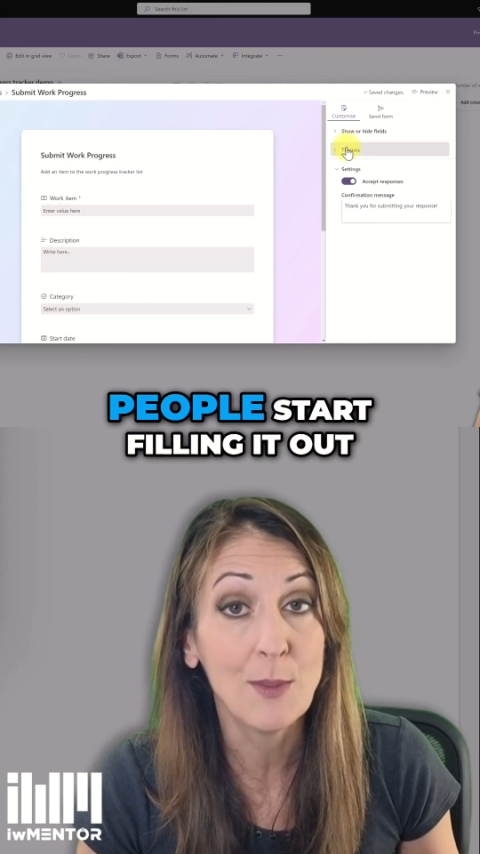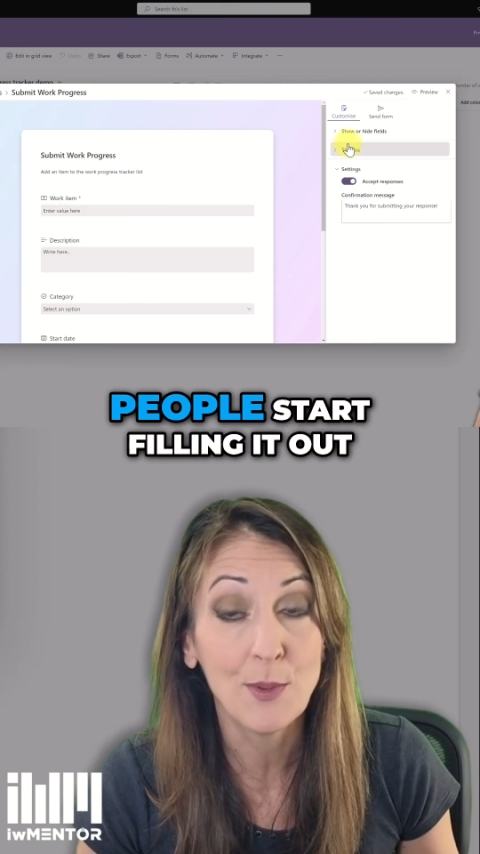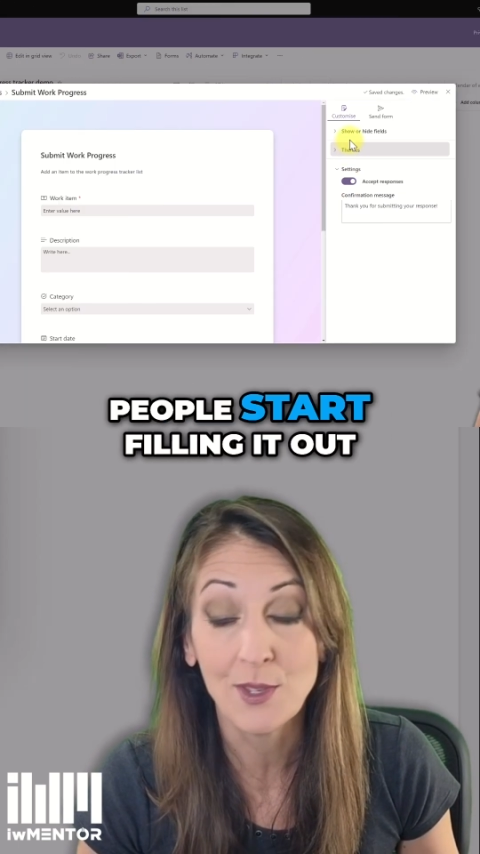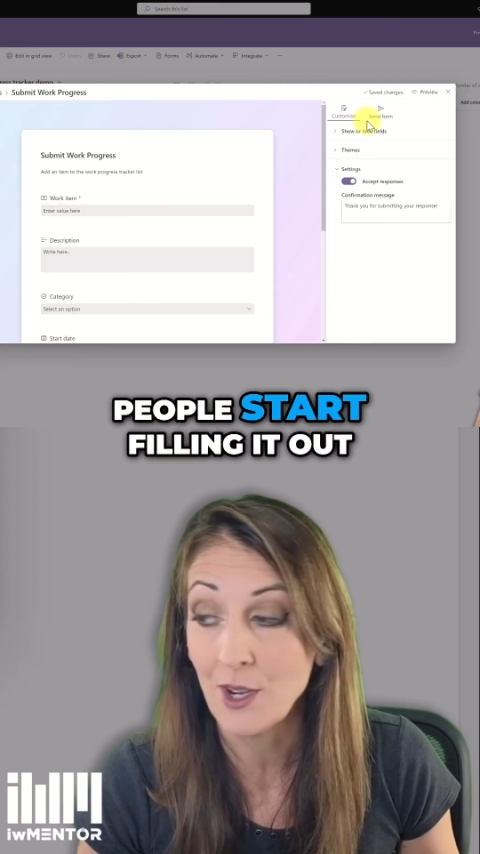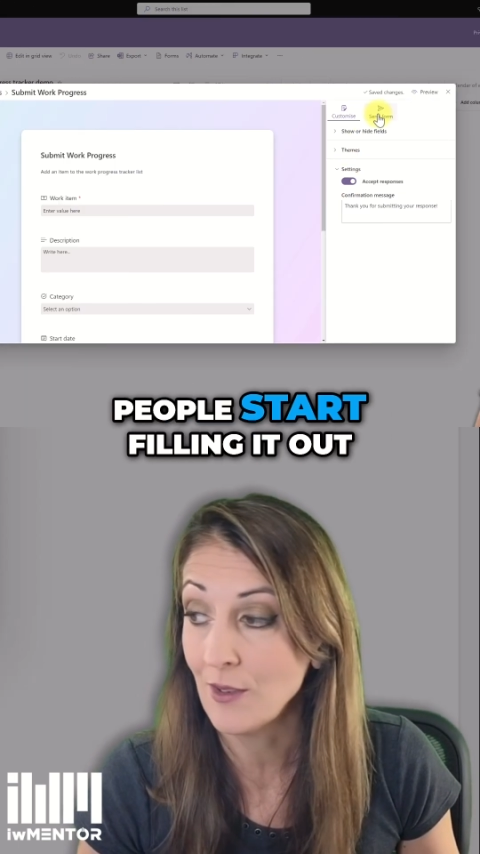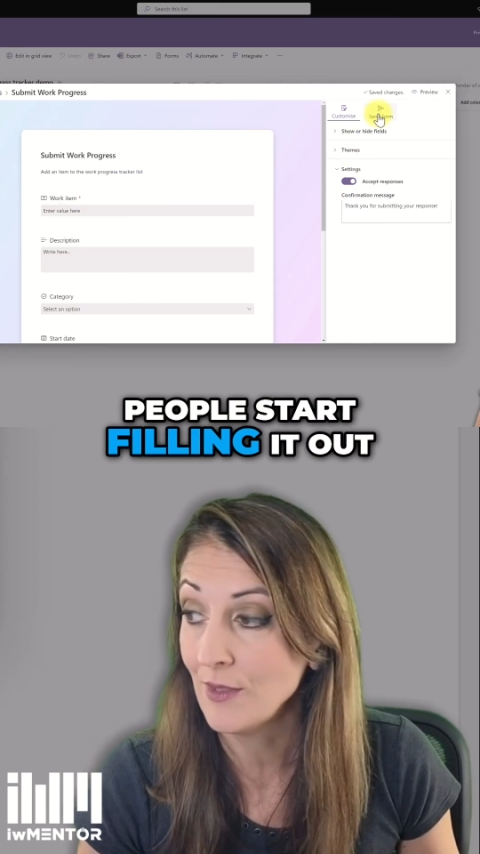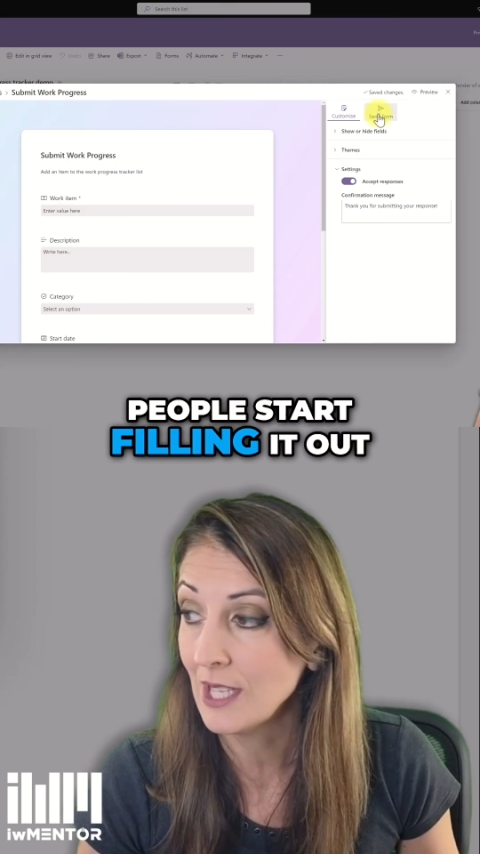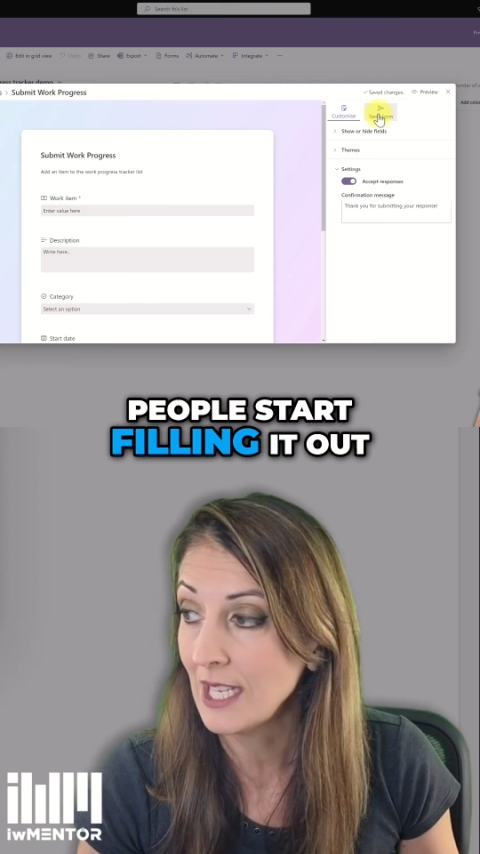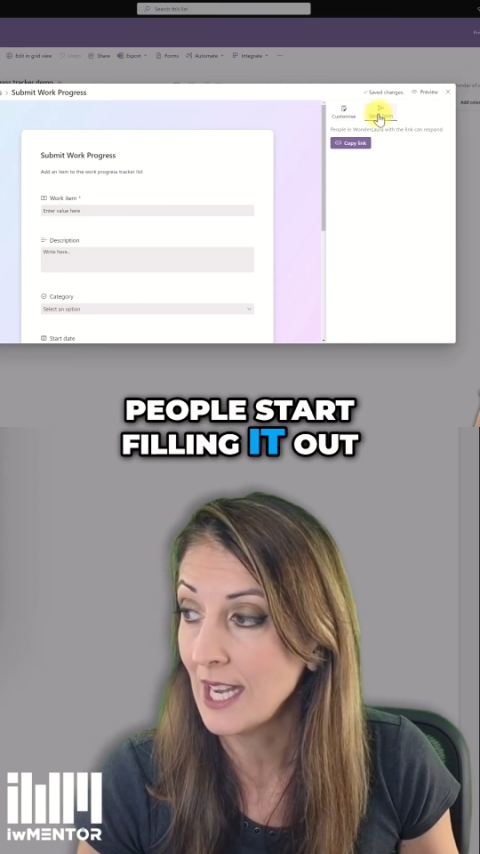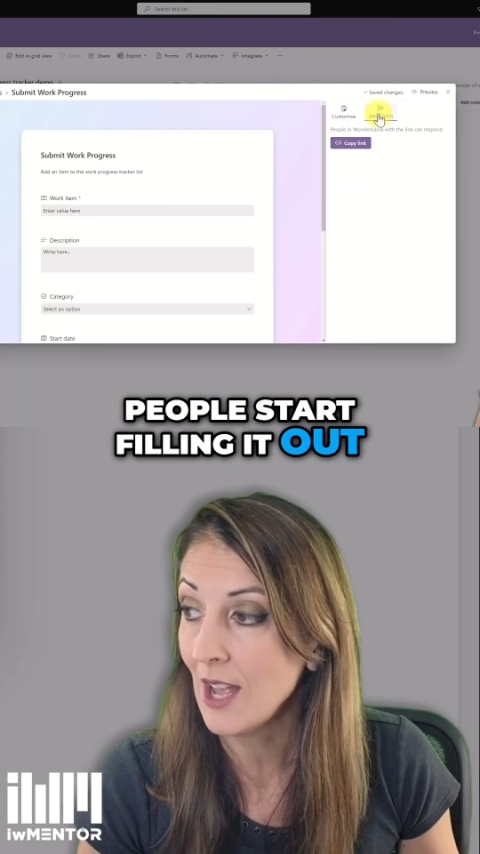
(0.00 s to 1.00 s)
people start
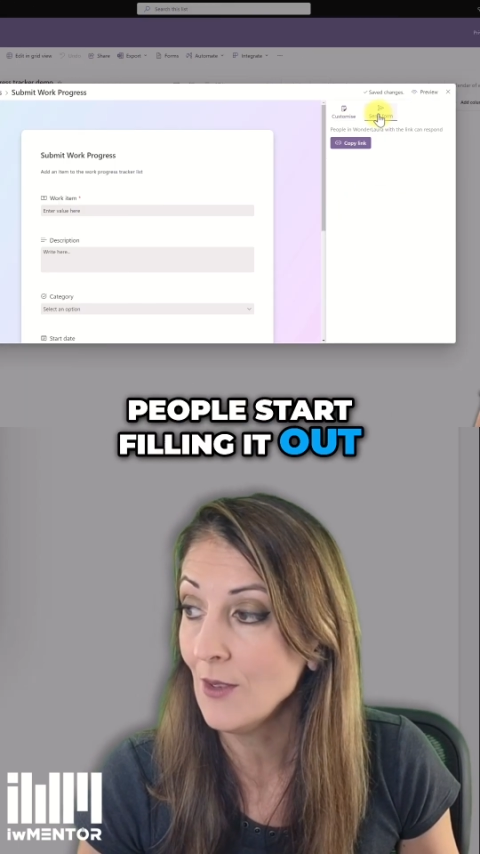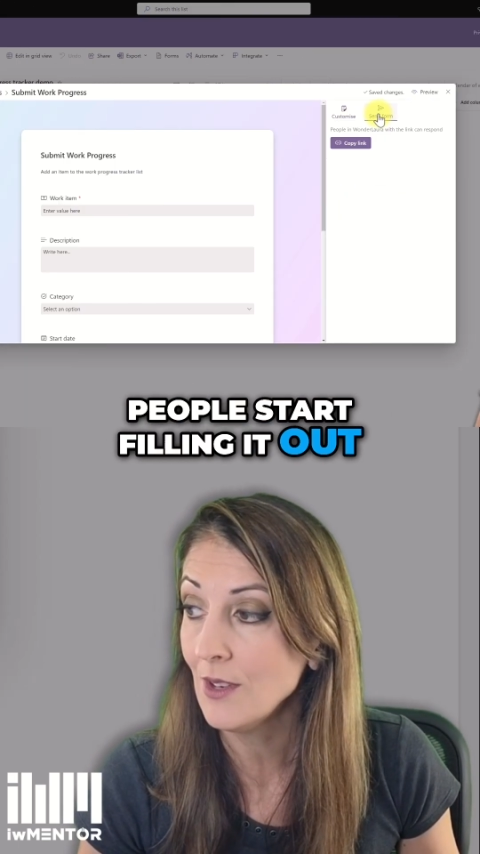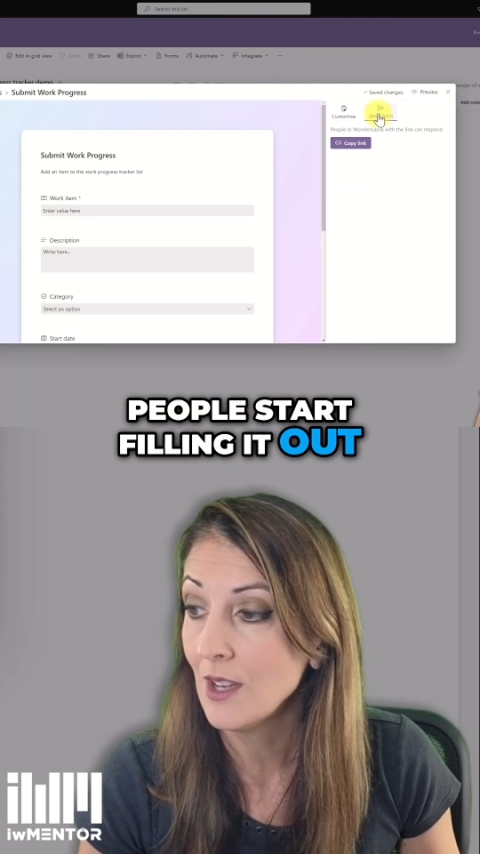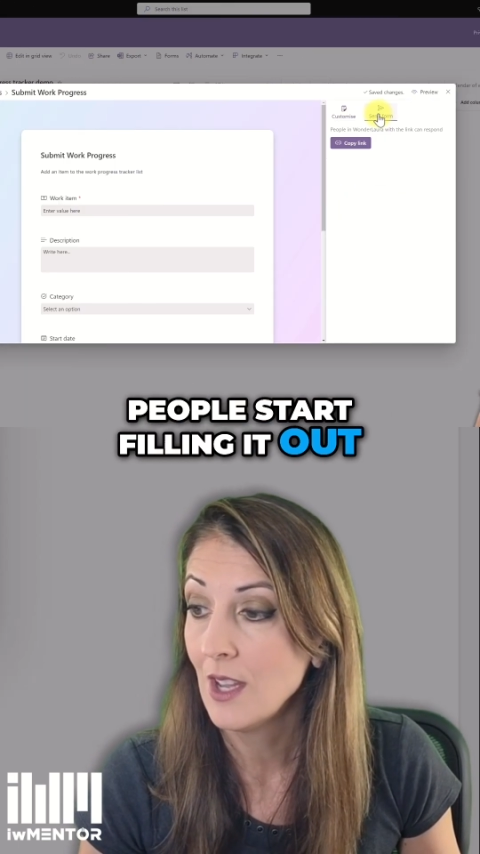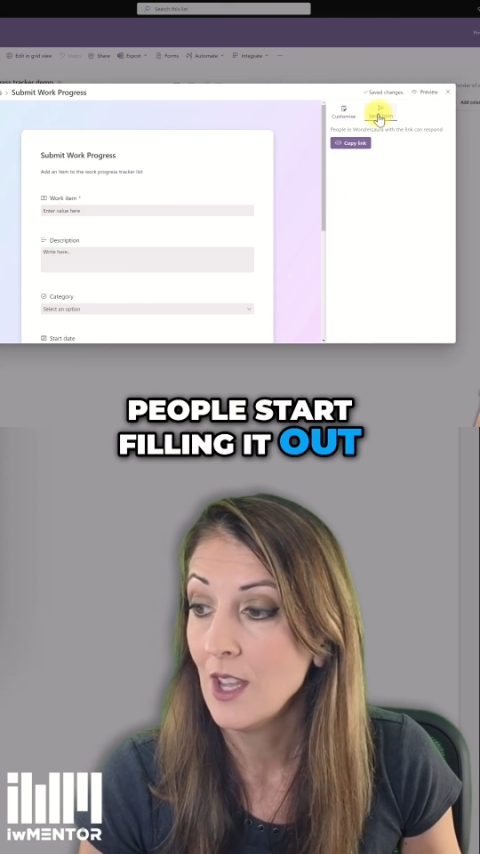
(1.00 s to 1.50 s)
filling it out,